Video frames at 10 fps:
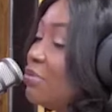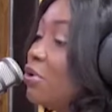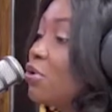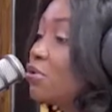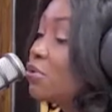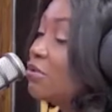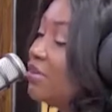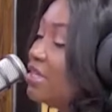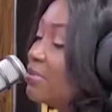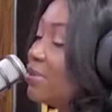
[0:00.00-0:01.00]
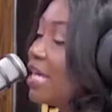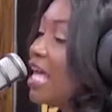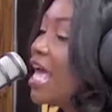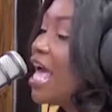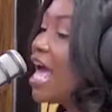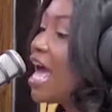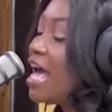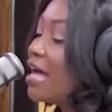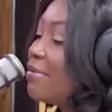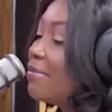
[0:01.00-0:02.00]
and we're also on Facebook
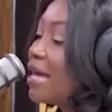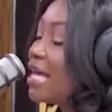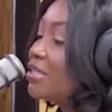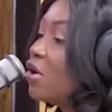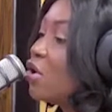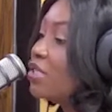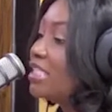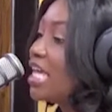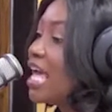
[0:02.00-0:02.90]
as Hot